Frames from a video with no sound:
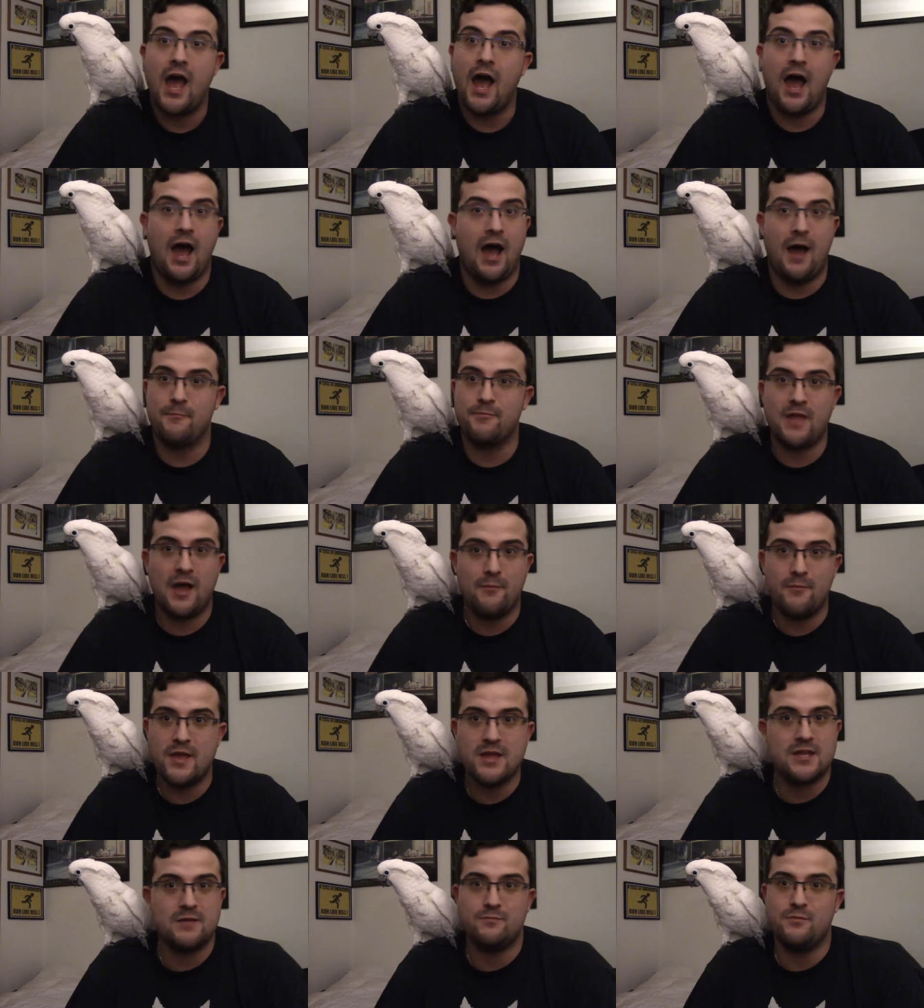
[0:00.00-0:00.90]
I'm not
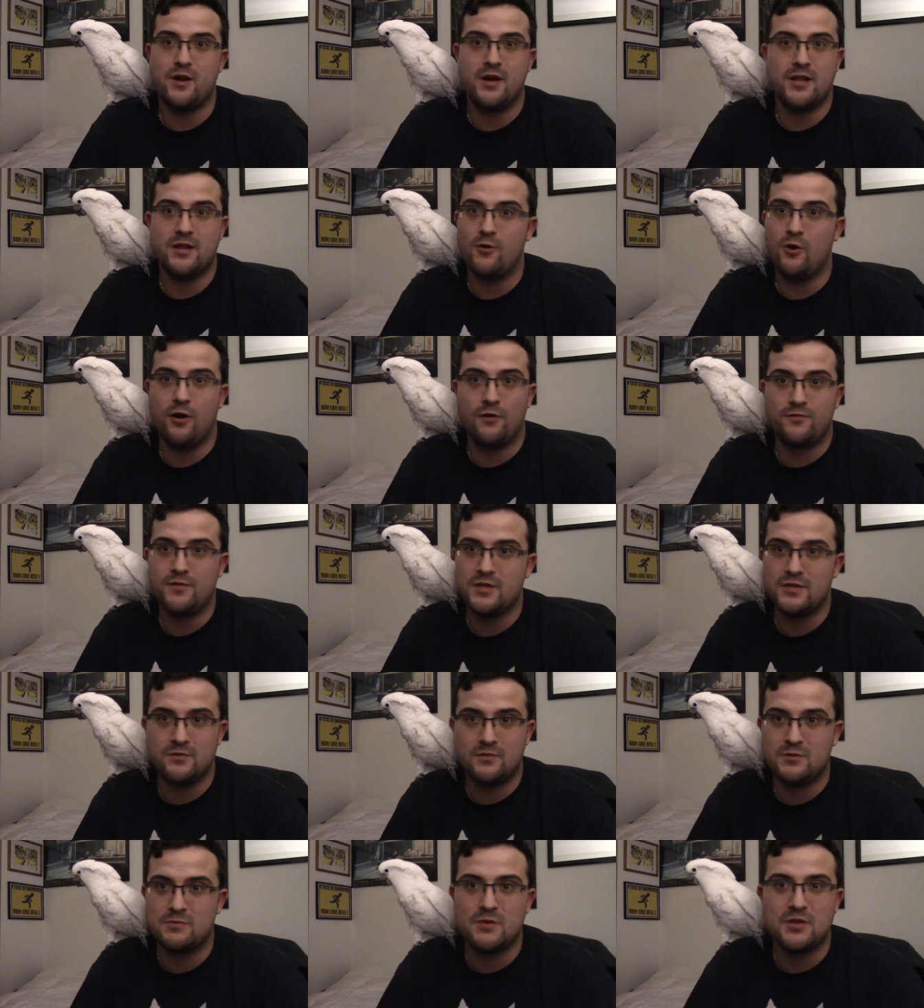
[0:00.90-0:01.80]
making money off
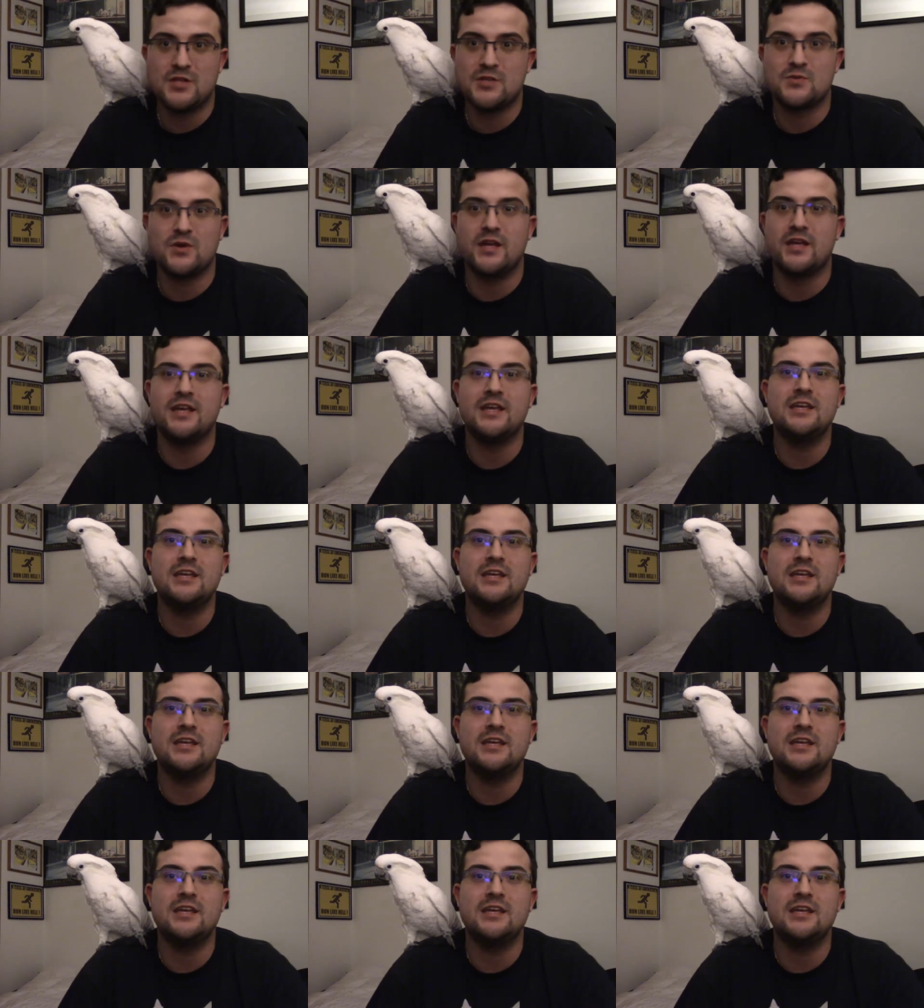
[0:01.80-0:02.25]
this. Let's put this way.